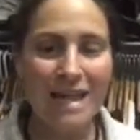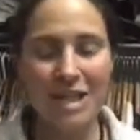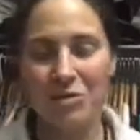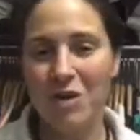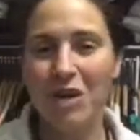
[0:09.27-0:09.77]

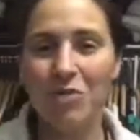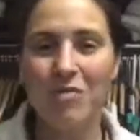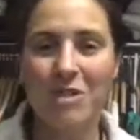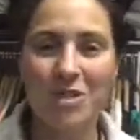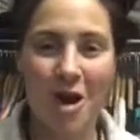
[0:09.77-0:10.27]
This week
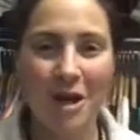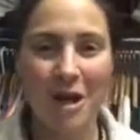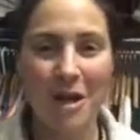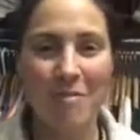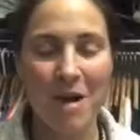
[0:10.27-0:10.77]
we've been
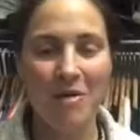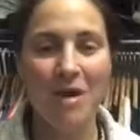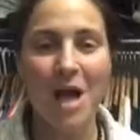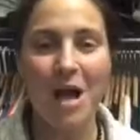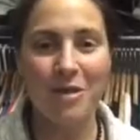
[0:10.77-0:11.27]
talking about
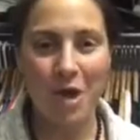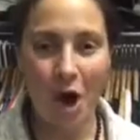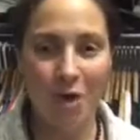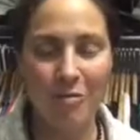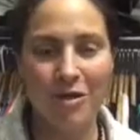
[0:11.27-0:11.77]
the
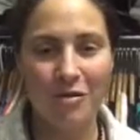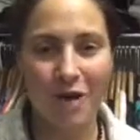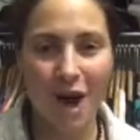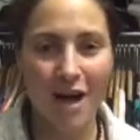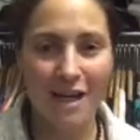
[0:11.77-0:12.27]
armor of
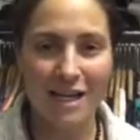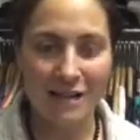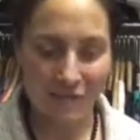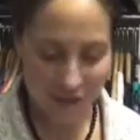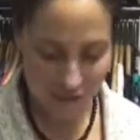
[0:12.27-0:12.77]
God in
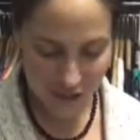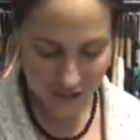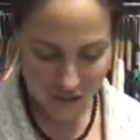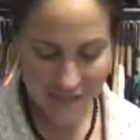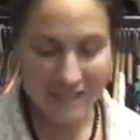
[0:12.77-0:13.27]

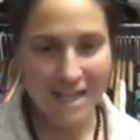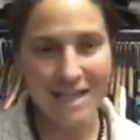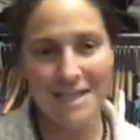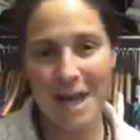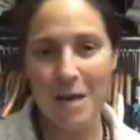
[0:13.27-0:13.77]
Ephesians 6